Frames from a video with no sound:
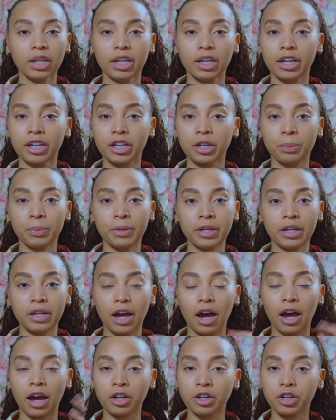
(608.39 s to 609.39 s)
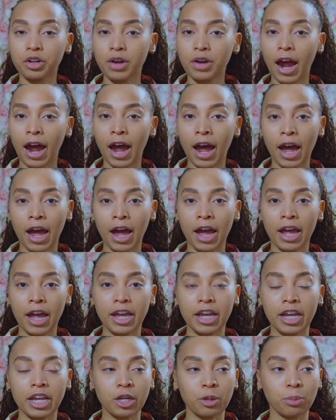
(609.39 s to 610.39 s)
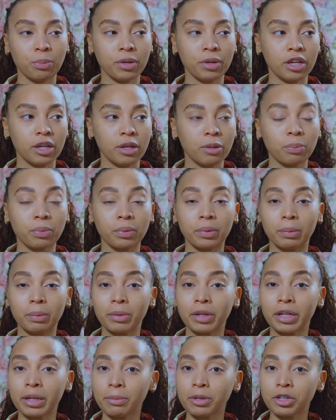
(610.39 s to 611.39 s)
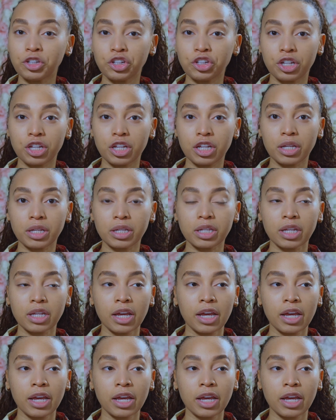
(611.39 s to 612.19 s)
it could be under eye, it could be blemishes.